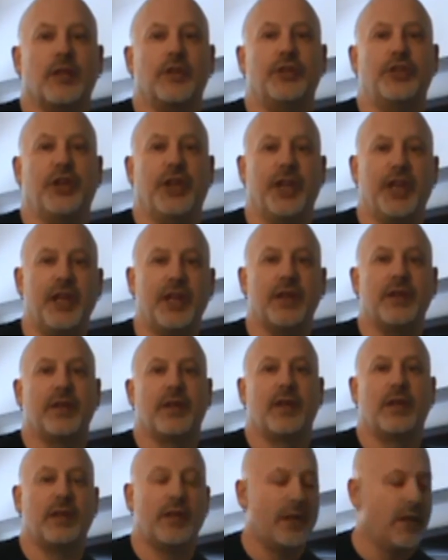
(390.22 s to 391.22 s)
D,
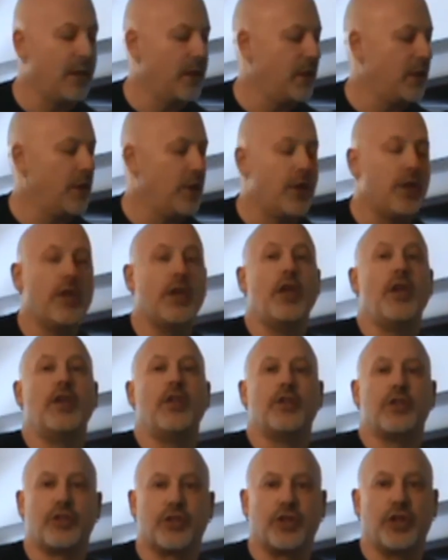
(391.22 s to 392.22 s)

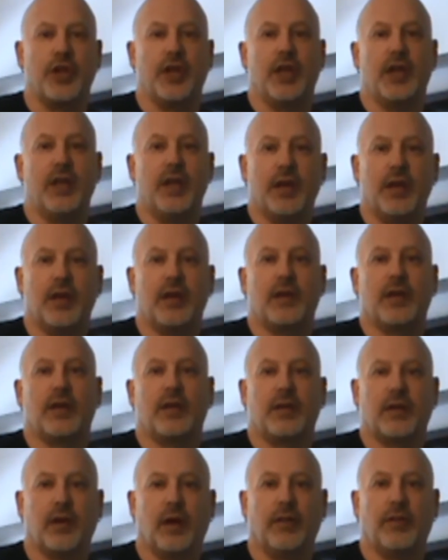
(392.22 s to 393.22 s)
C
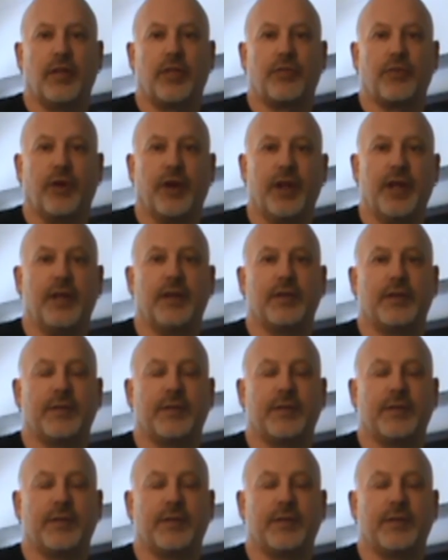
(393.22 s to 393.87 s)
on the 3,